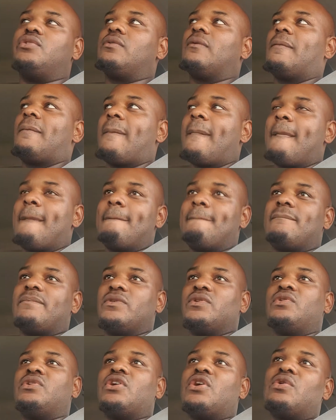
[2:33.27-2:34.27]

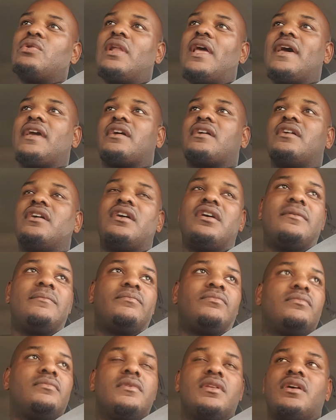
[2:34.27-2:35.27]

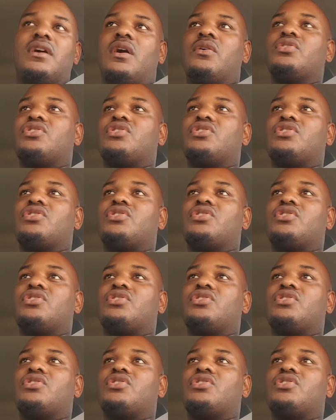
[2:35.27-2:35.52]
I